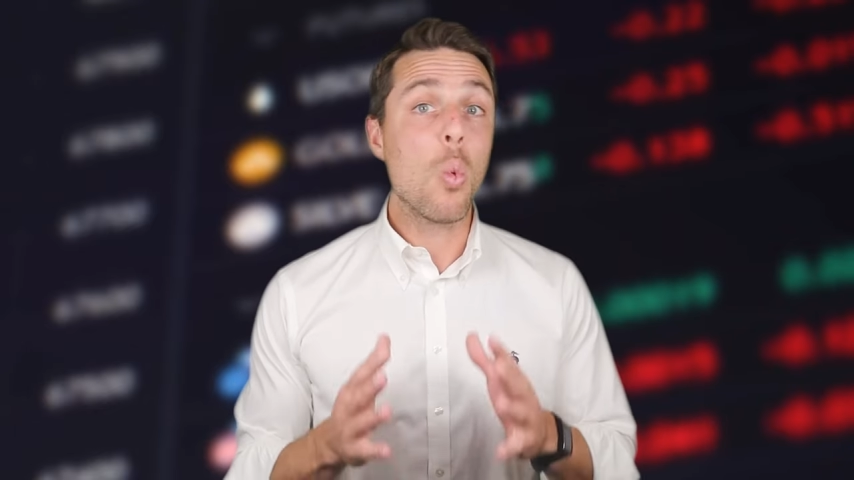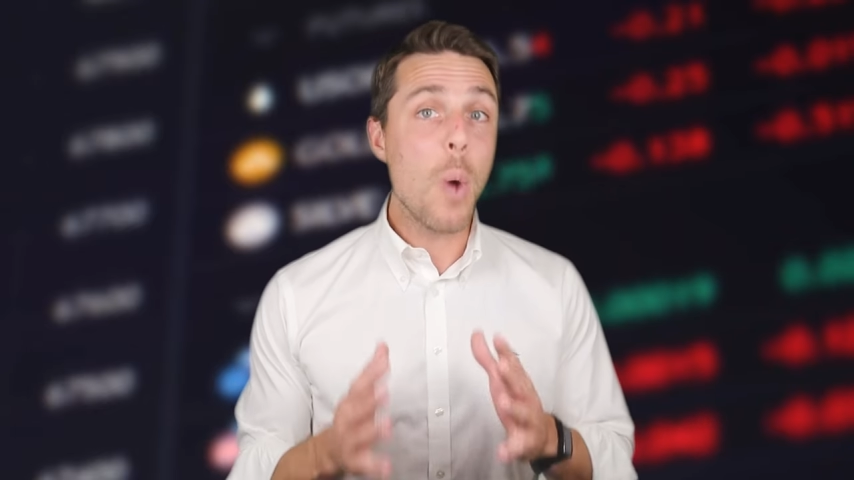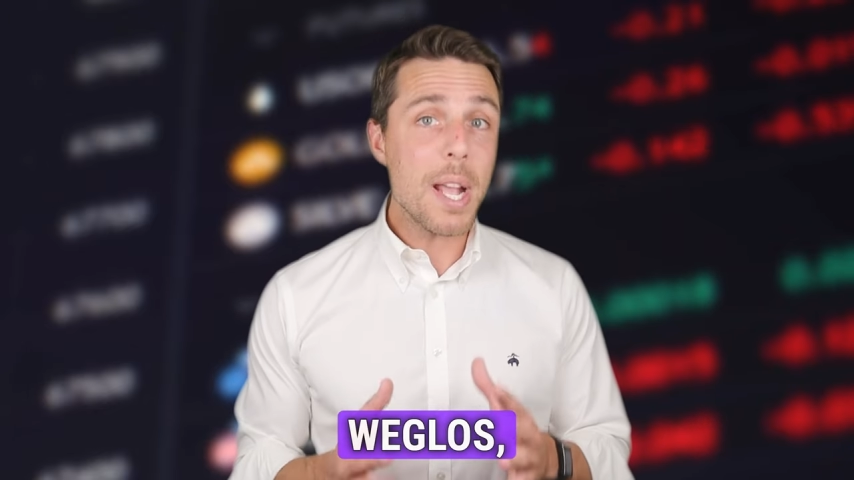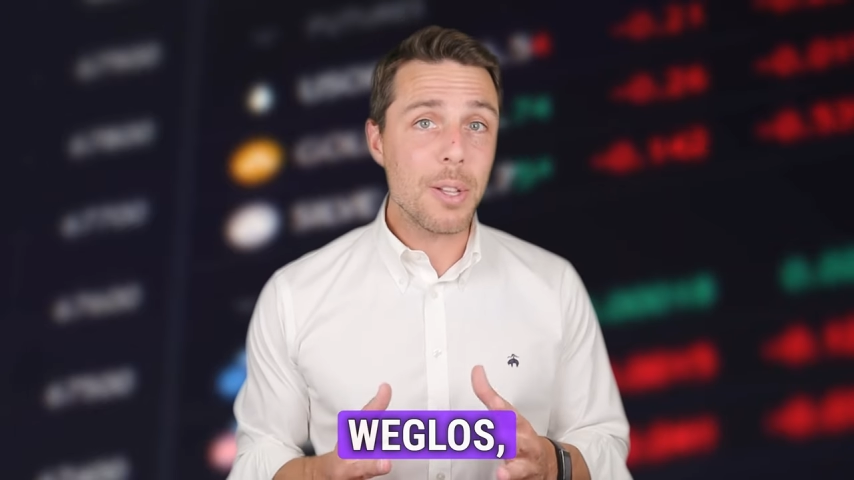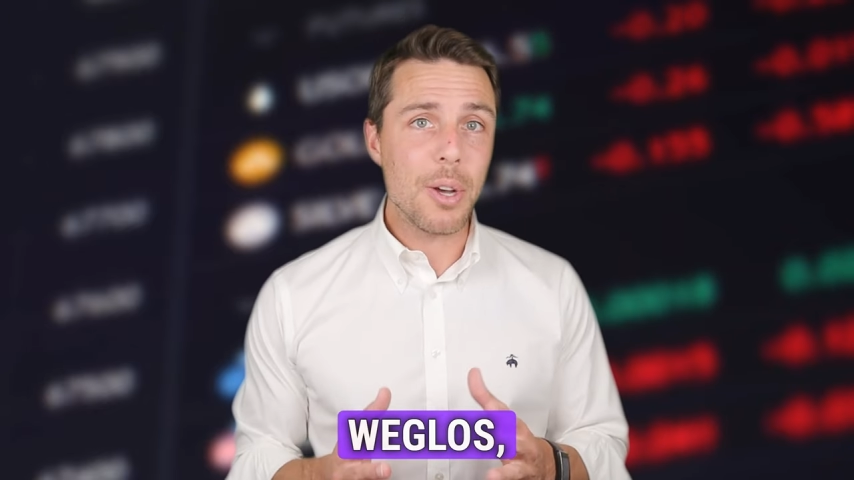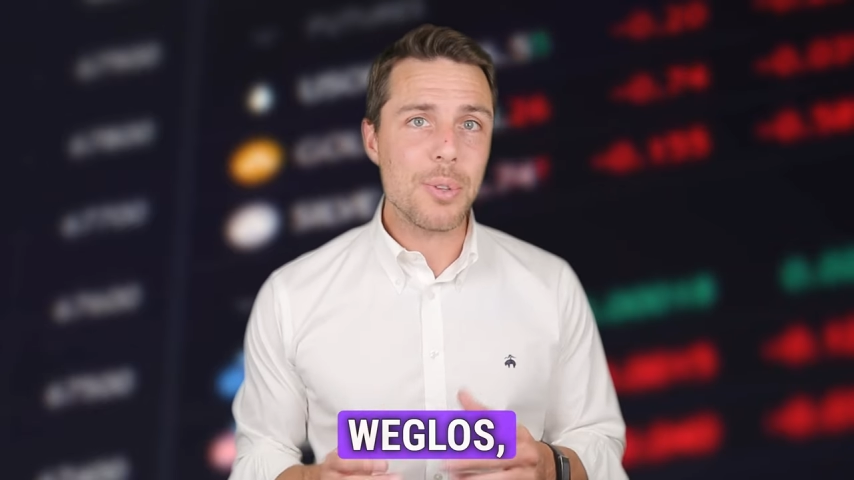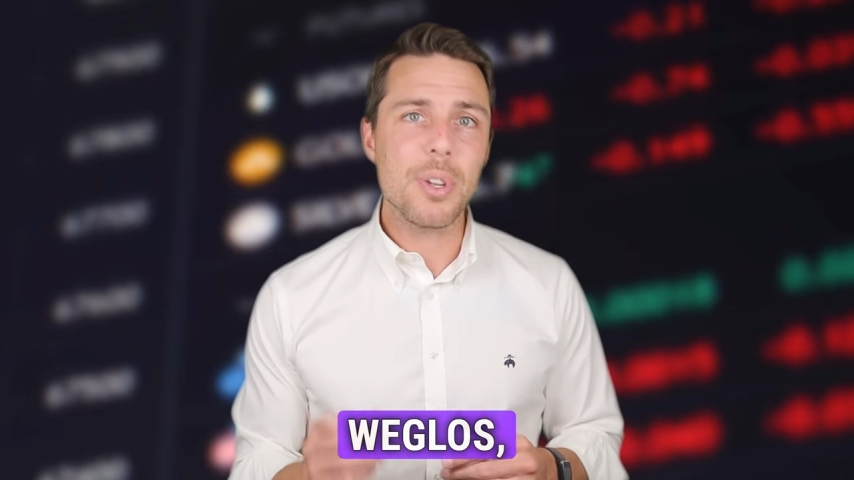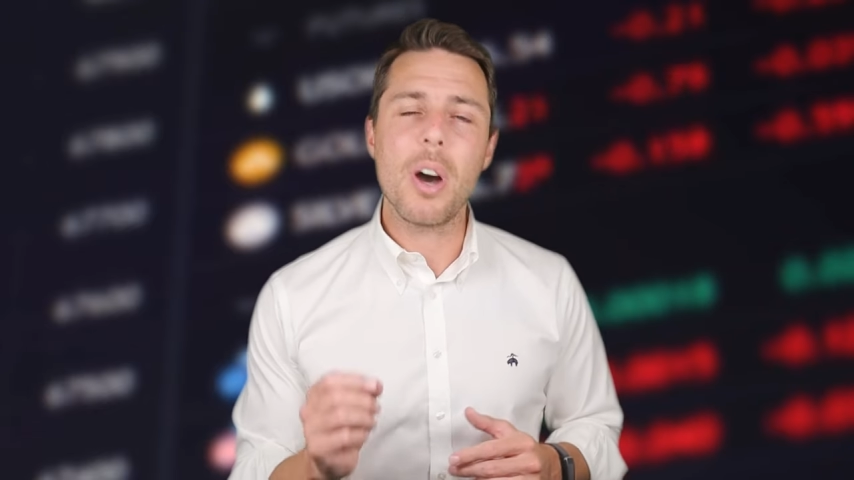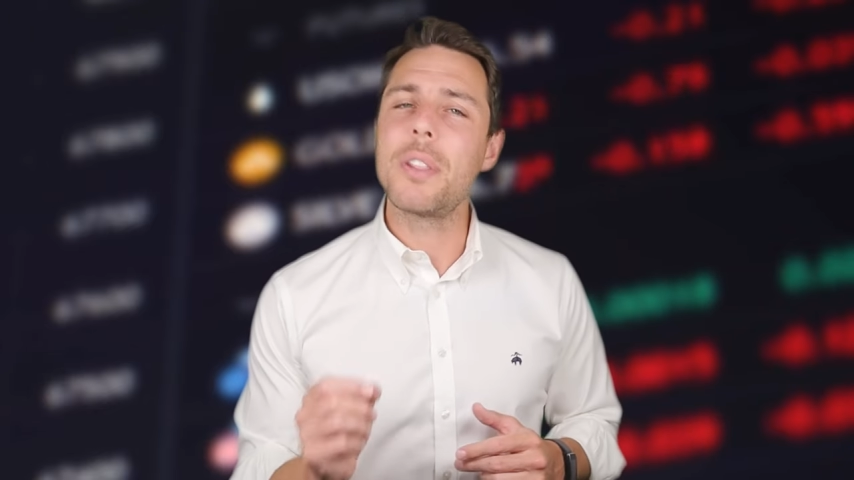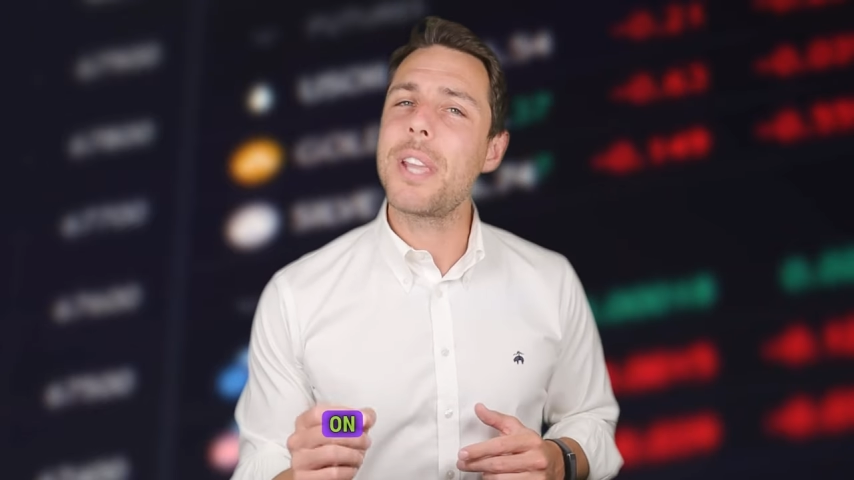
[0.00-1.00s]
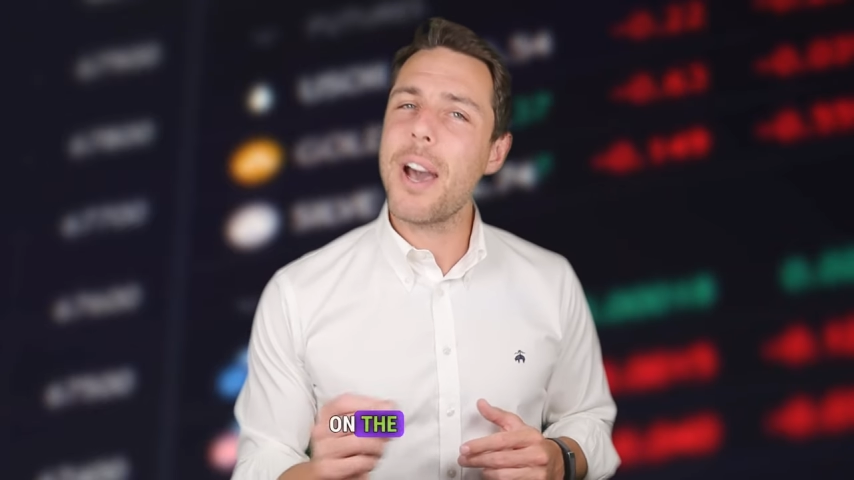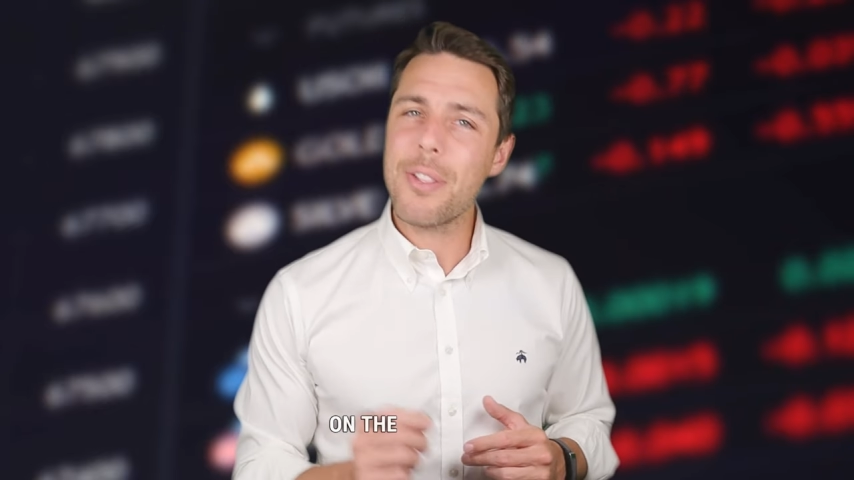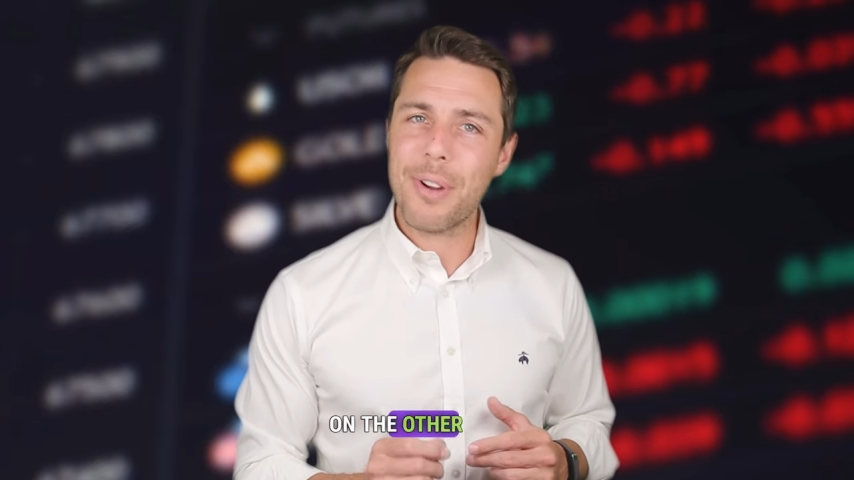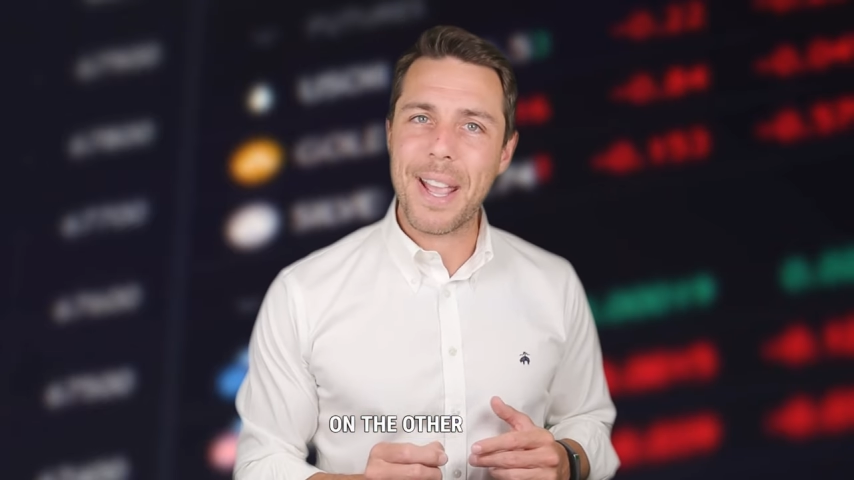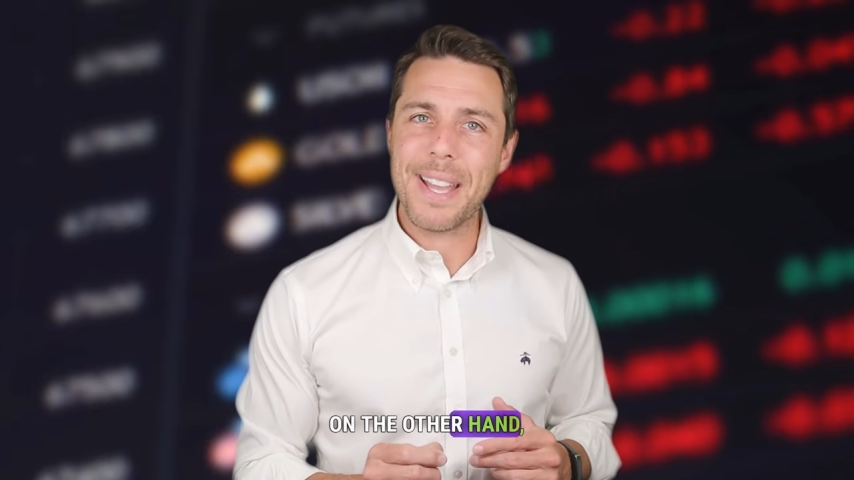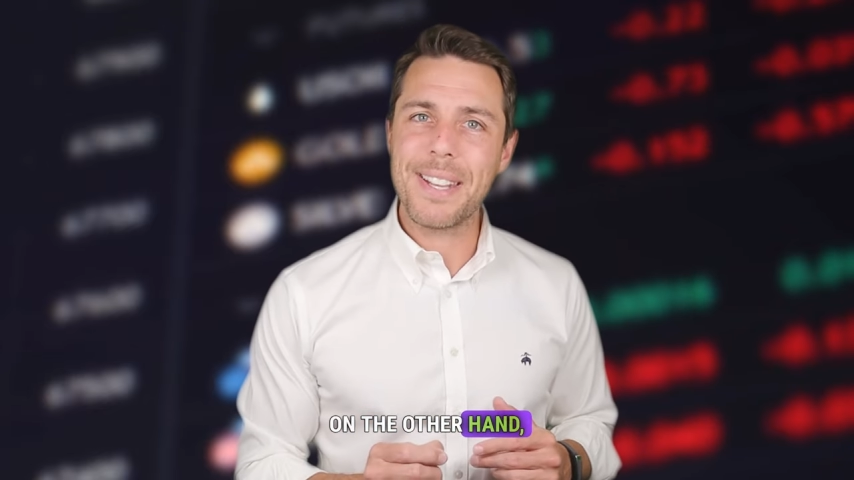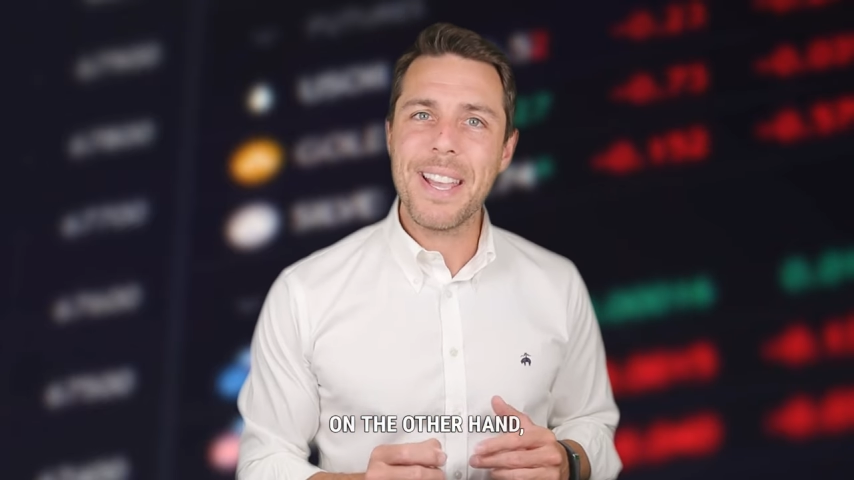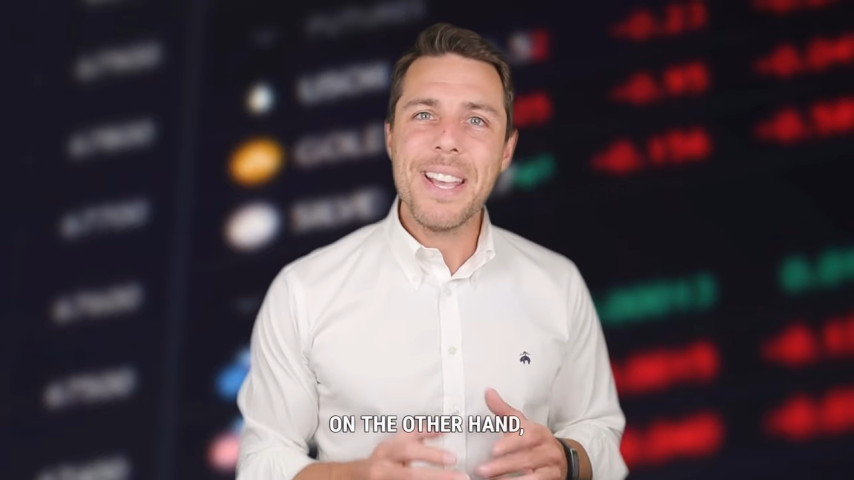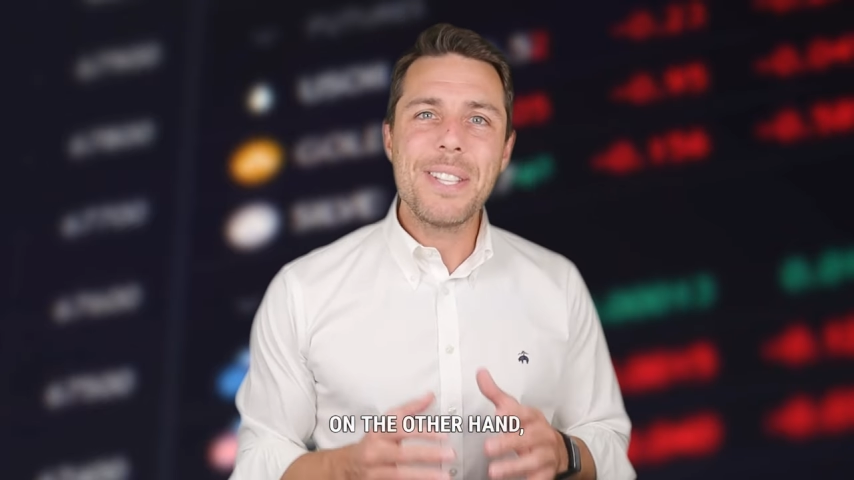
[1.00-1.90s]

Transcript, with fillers: Weglos, on the other hand,